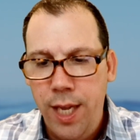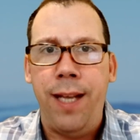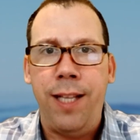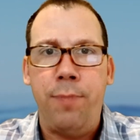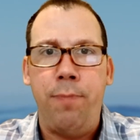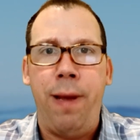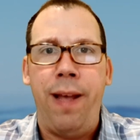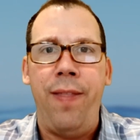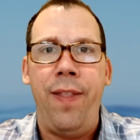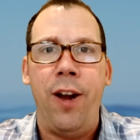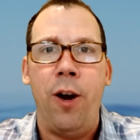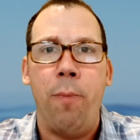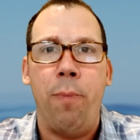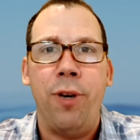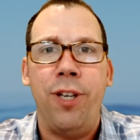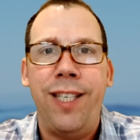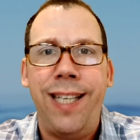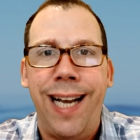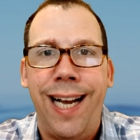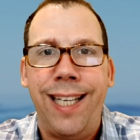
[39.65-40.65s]
has been there and
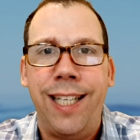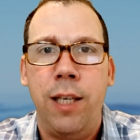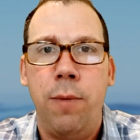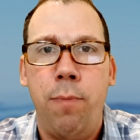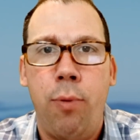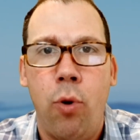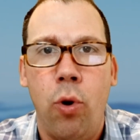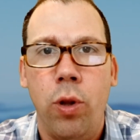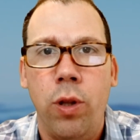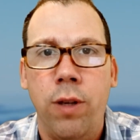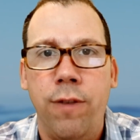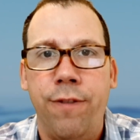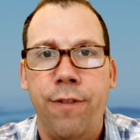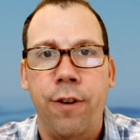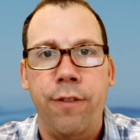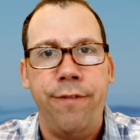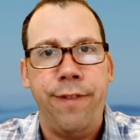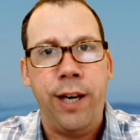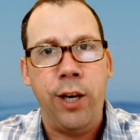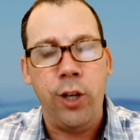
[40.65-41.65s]
protected Portland
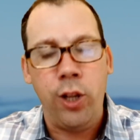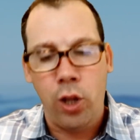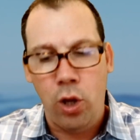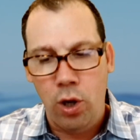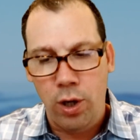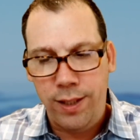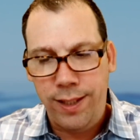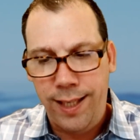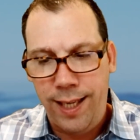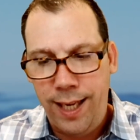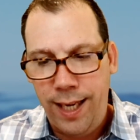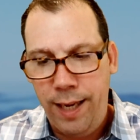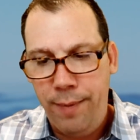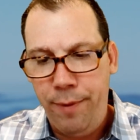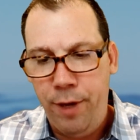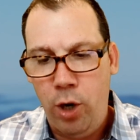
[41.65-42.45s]
for a very long time.